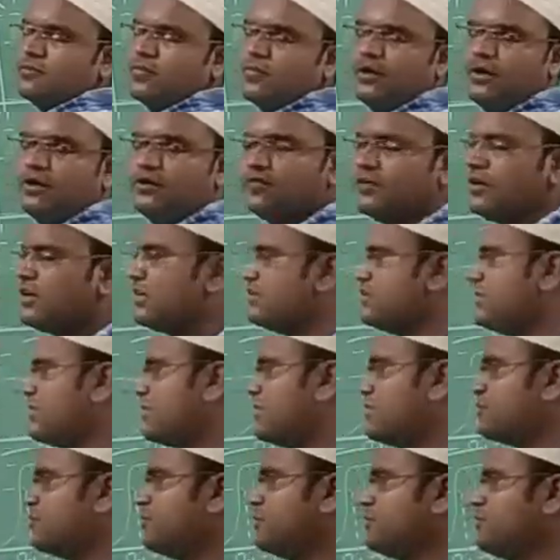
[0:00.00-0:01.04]
It will reject
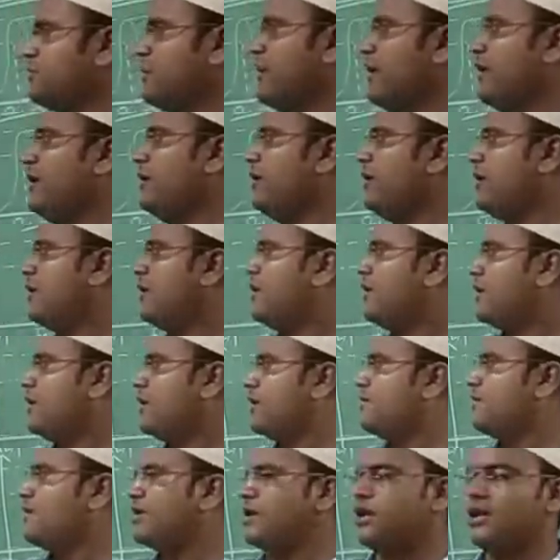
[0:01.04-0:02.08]
this much band, it
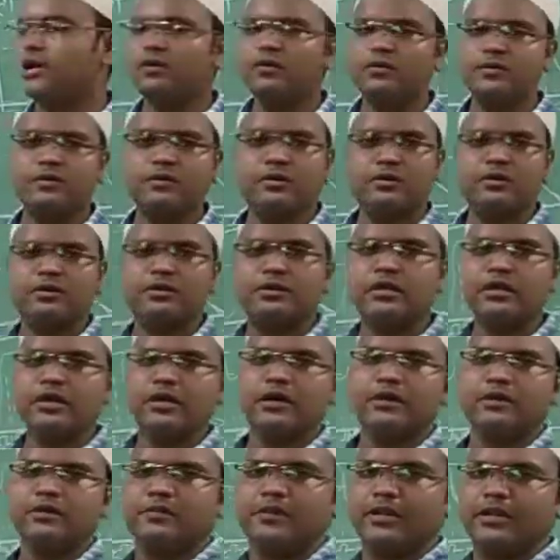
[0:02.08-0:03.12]
will allow the
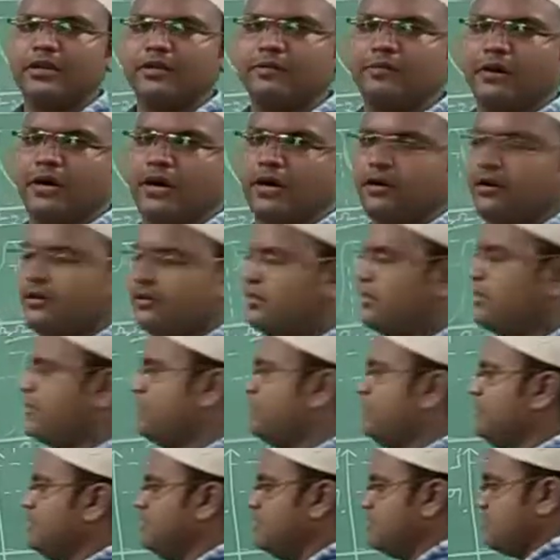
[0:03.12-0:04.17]
remaining band. That
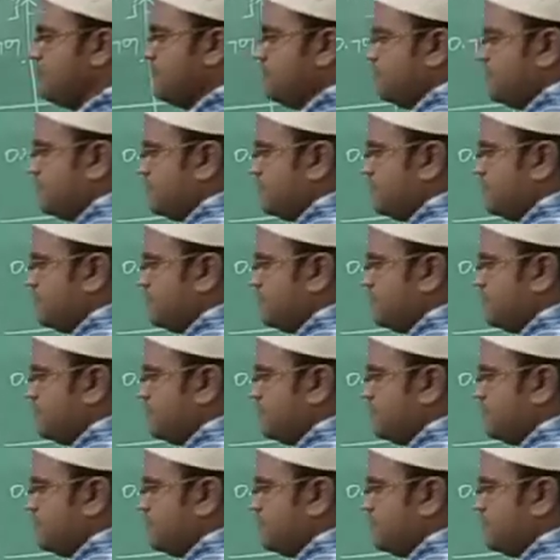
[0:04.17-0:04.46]
means